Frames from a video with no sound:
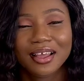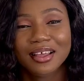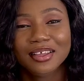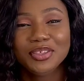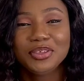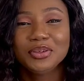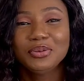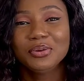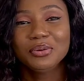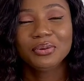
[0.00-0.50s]

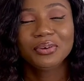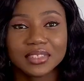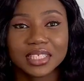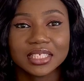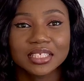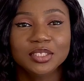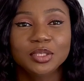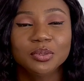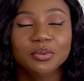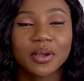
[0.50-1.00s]
you know.
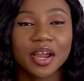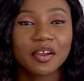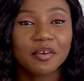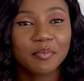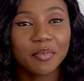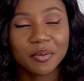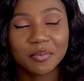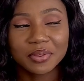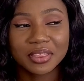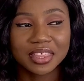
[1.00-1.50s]
So I
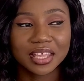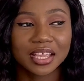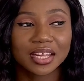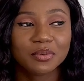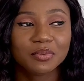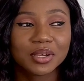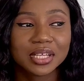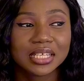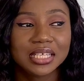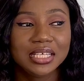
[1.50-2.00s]
remember then
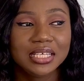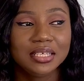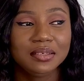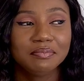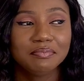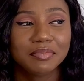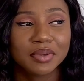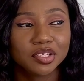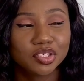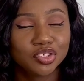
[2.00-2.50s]
when he
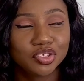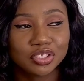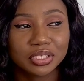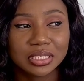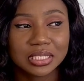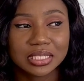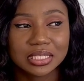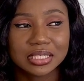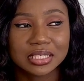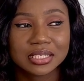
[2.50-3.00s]

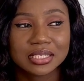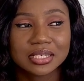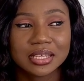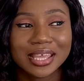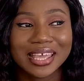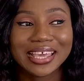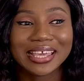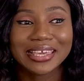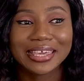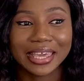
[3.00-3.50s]
mentioned it
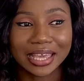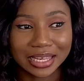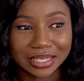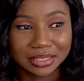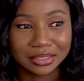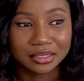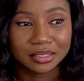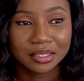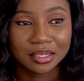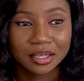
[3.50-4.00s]

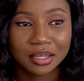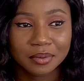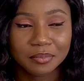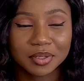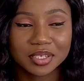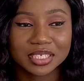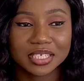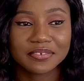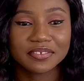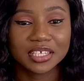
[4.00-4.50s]
again,
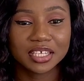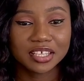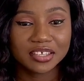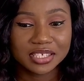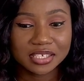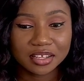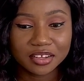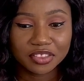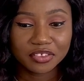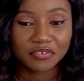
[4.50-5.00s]
because after he
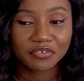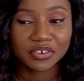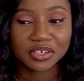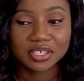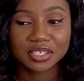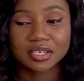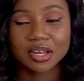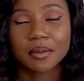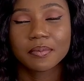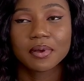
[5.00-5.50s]
said it the
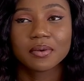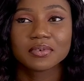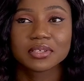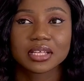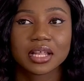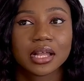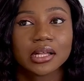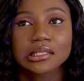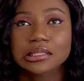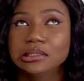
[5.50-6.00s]
first time, I was
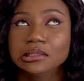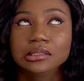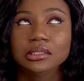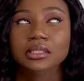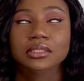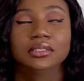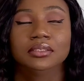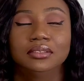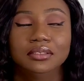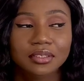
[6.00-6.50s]
like,
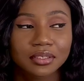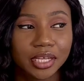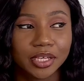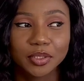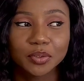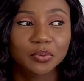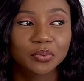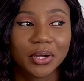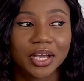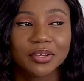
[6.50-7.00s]
oh, I
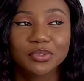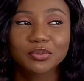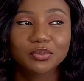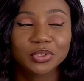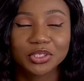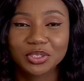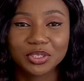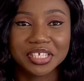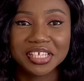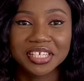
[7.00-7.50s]
don't
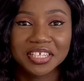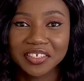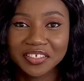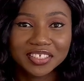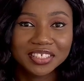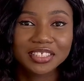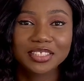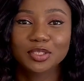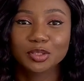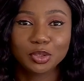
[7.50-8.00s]
want to hear
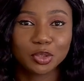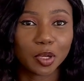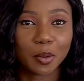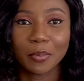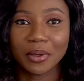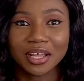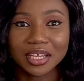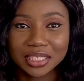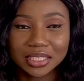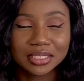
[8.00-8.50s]
it. Don't talk
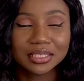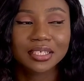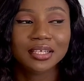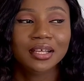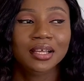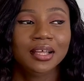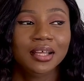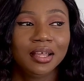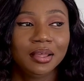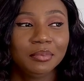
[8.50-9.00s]
about it.
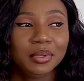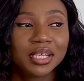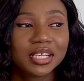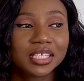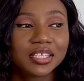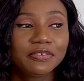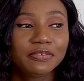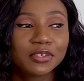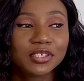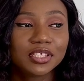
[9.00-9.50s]

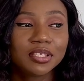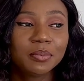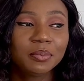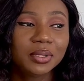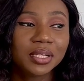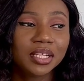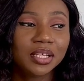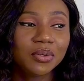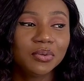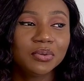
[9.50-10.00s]
Because for
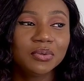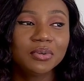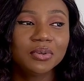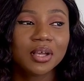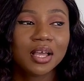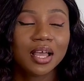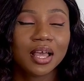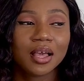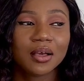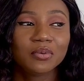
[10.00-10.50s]
somebody who
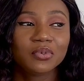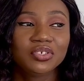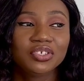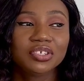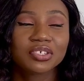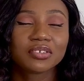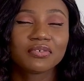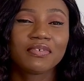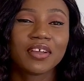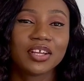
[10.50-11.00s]
was
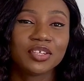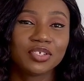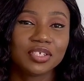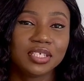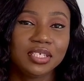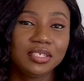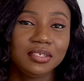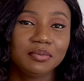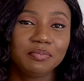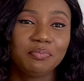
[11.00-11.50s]
just
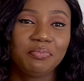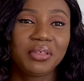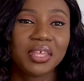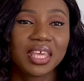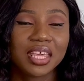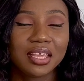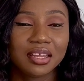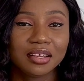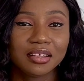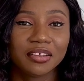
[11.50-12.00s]
gradually
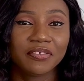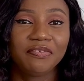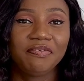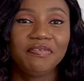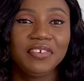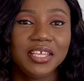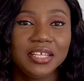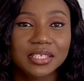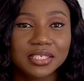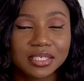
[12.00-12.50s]
picking her
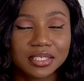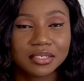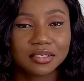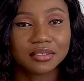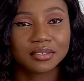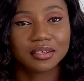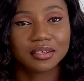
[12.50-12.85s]
feet,